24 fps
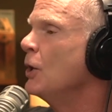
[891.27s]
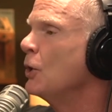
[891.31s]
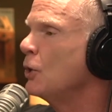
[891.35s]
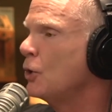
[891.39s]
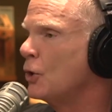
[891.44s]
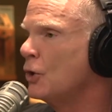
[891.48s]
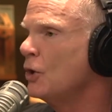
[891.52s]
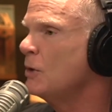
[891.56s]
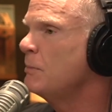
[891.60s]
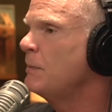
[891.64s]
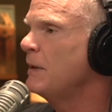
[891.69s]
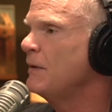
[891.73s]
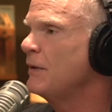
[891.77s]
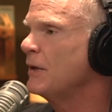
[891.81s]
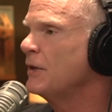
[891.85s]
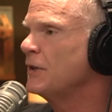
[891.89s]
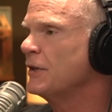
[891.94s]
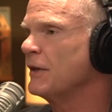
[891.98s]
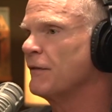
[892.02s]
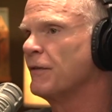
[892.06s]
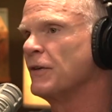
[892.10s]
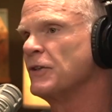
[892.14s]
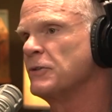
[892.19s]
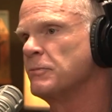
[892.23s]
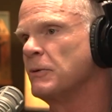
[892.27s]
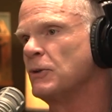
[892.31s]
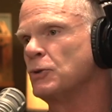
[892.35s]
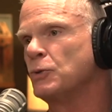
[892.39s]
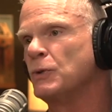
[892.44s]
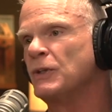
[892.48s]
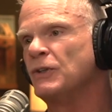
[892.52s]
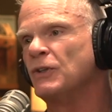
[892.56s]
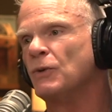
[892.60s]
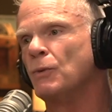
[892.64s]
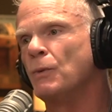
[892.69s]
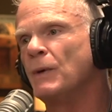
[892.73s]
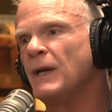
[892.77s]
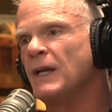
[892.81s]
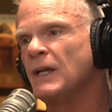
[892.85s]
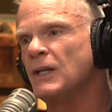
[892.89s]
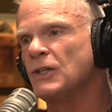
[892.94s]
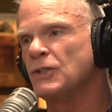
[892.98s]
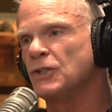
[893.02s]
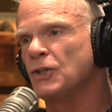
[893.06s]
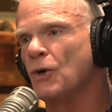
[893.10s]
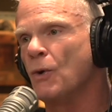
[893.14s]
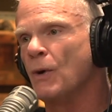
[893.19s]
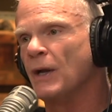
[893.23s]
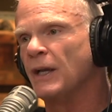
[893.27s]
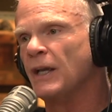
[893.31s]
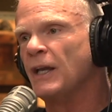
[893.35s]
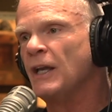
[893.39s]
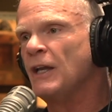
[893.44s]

could be the difference between the wings going